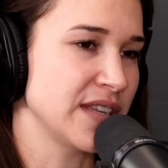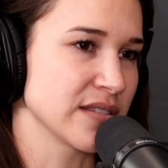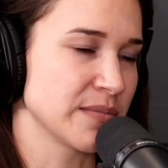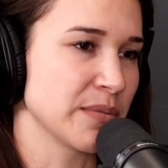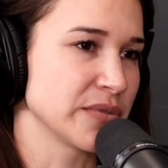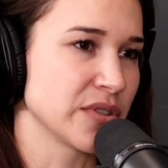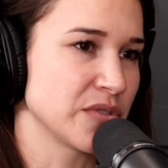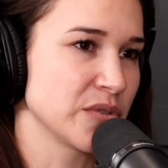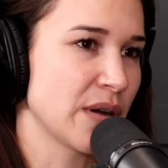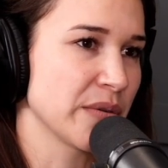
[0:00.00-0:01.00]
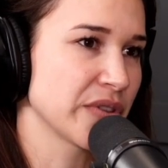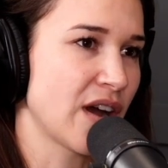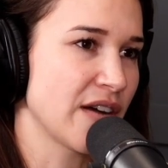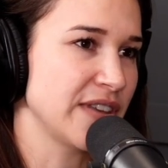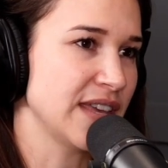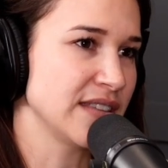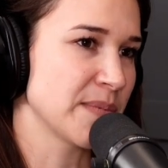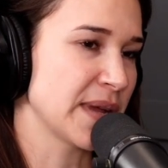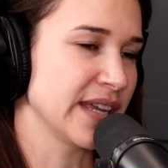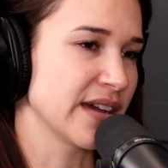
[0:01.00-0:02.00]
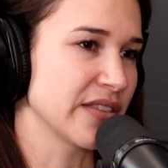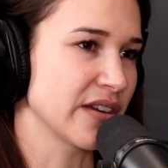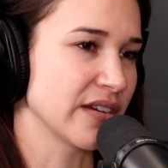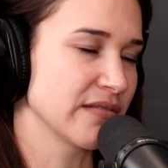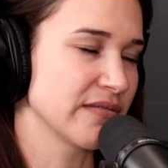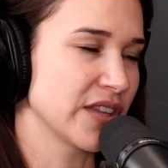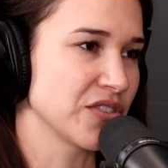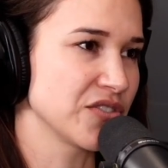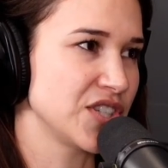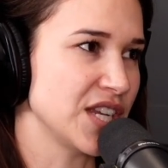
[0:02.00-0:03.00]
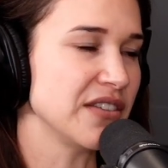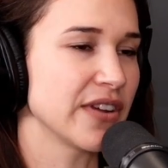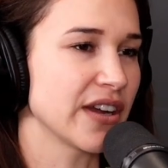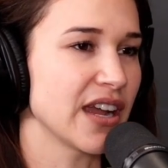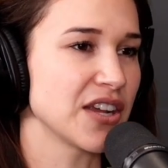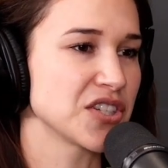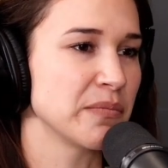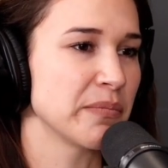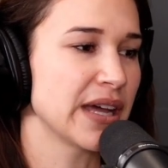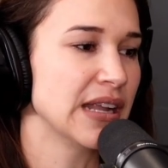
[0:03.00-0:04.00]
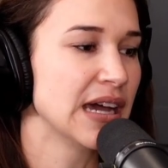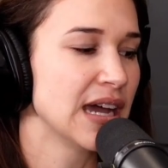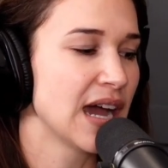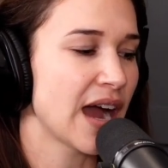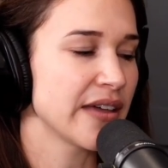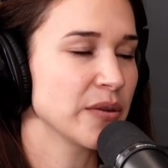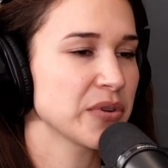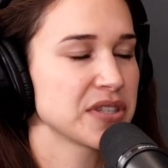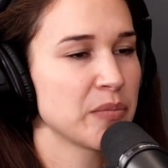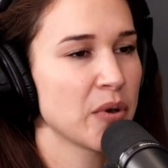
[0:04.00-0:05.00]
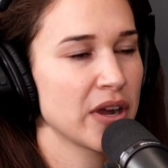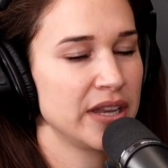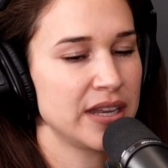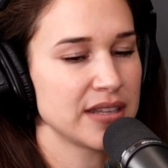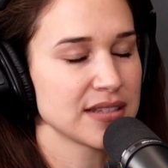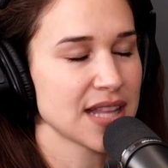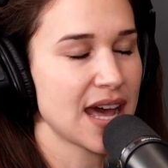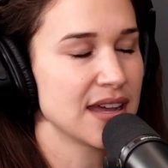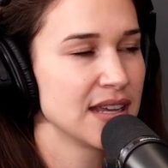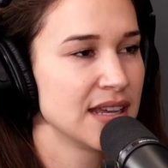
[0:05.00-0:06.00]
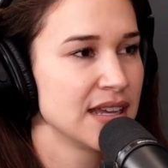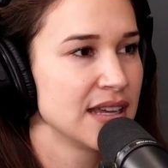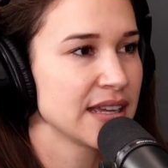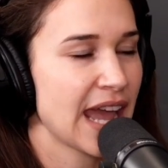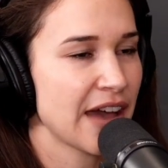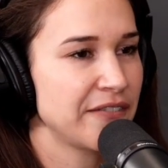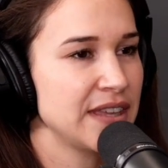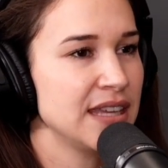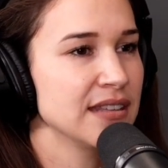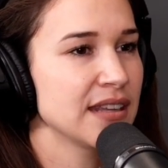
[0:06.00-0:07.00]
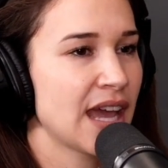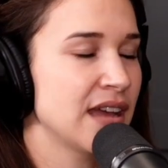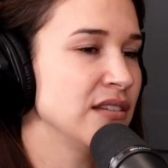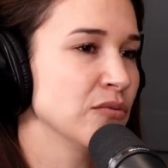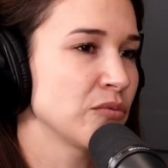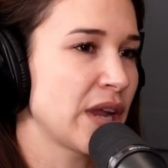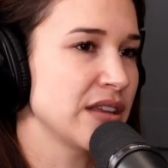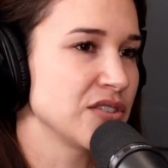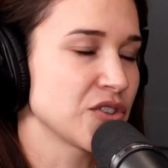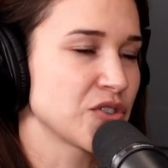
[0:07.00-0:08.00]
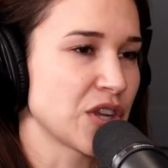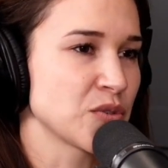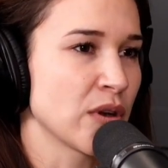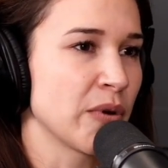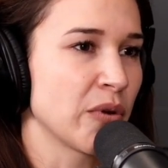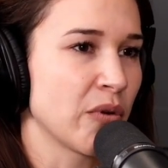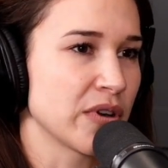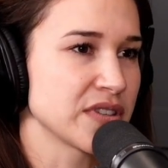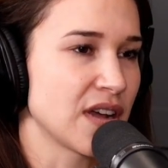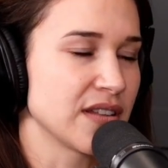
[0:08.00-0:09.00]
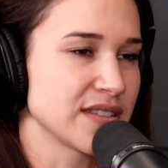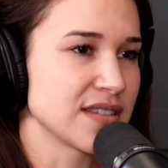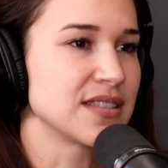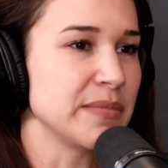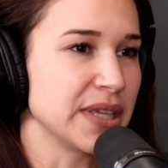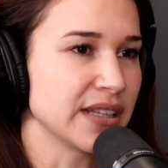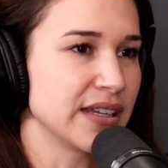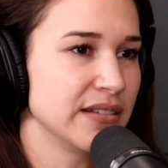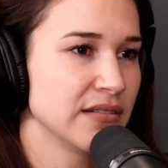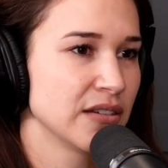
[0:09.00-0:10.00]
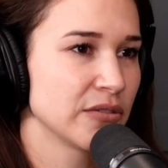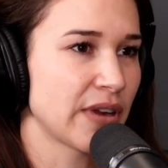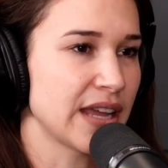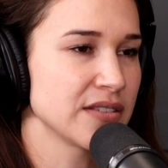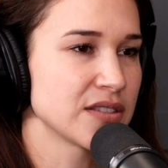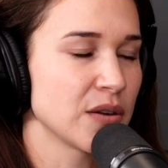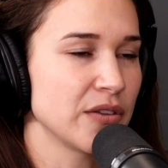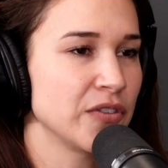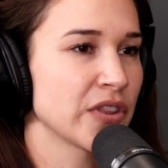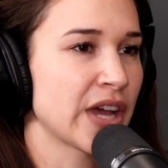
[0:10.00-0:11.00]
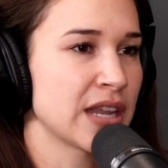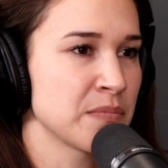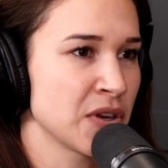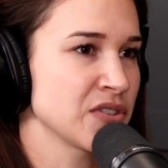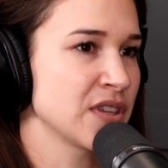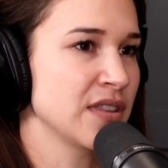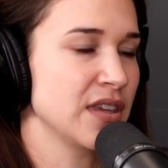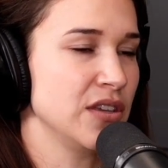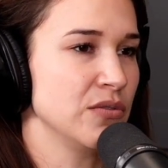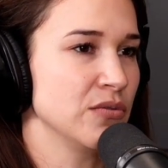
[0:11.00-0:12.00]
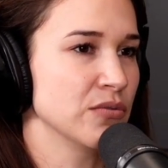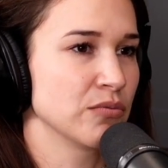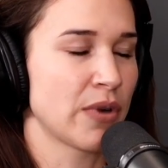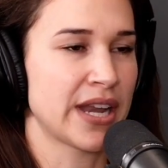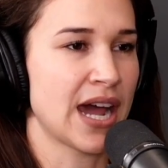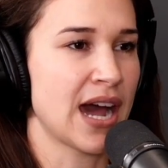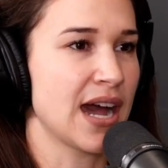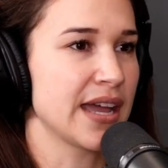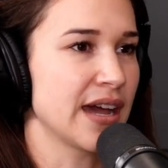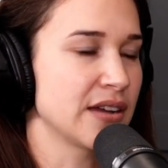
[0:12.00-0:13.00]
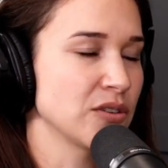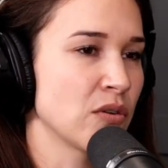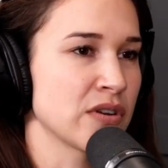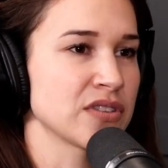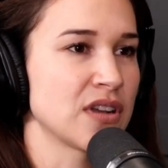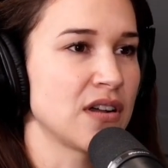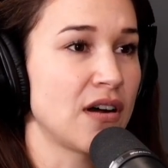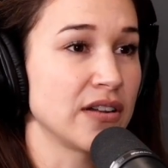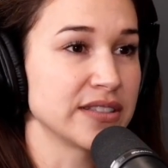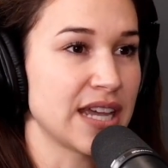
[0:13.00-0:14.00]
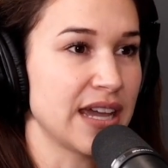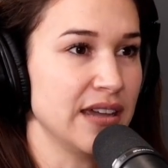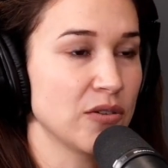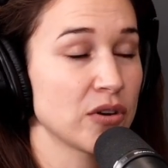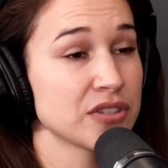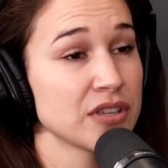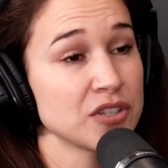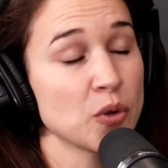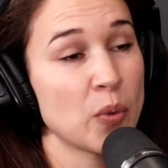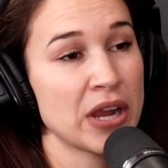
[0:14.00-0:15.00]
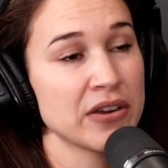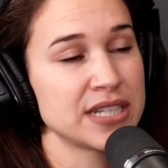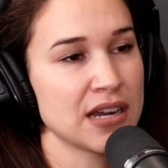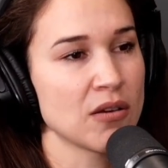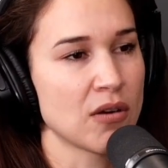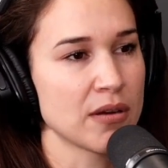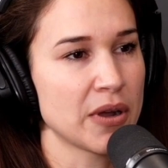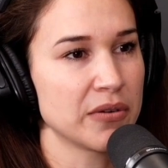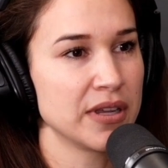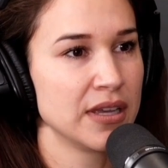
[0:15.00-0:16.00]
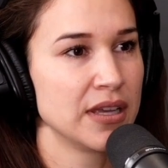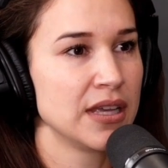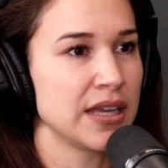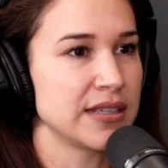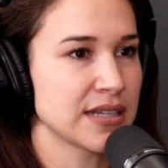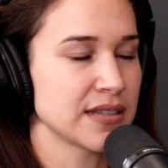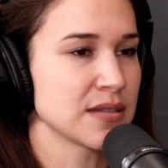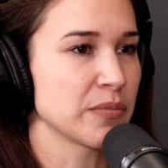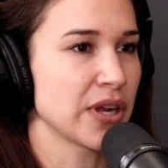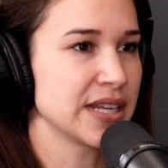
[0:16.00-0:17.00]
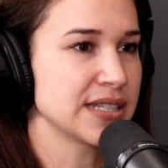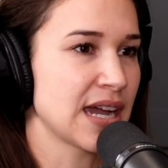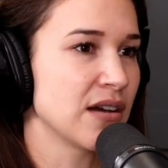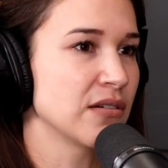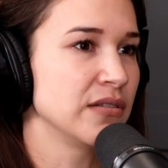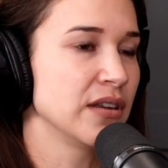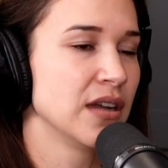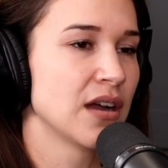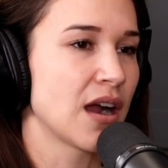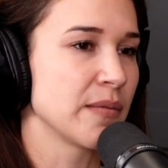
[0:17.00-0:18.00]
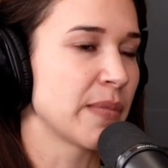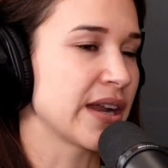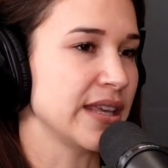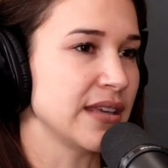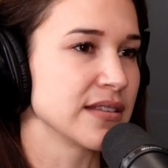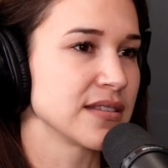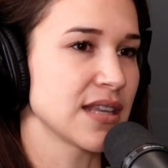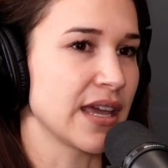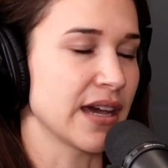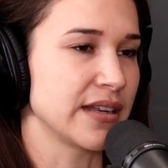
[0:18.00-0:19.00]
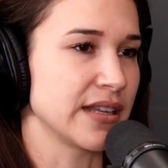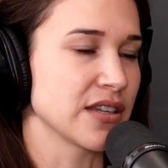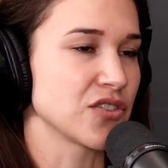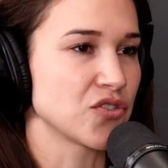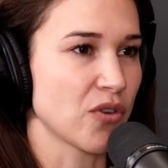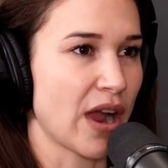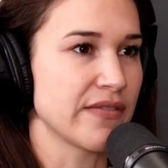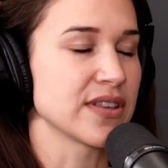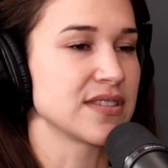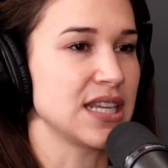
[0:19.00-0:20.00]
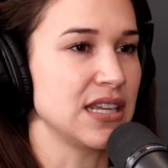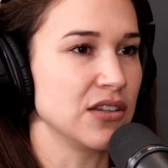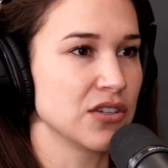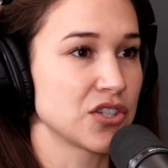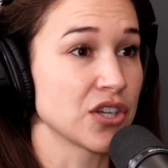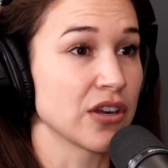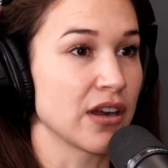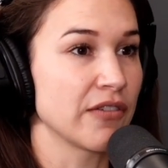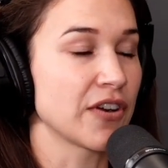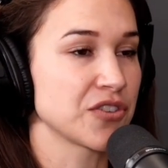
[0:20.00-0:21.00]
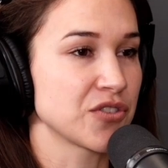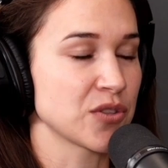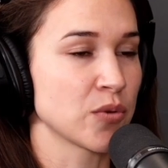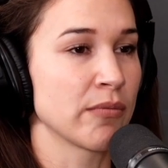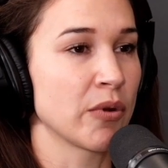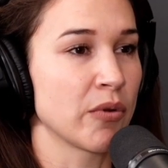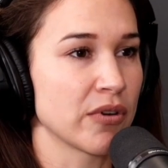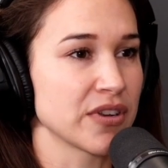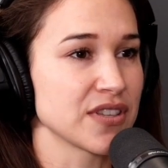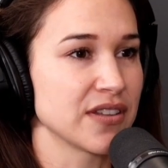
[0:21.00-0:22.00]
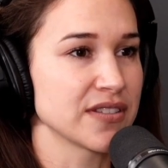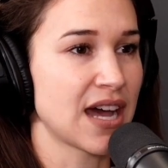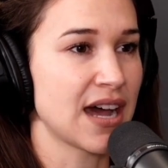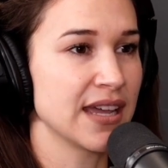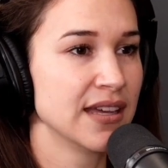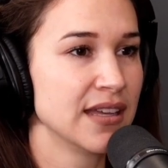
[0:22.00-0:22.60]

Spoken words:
Some people don't do well with coffee depending on their gene variation. But I think what's important is that caffeine can raise your stress hormone cortisol. It's a stimulant, right? So if you're the kind of person that you run high on cortisol all day, cortisol is your wear and tear hormone. It tends to break down our bodies and it does drive us to eat sugar if our stress hormone cortisol is high.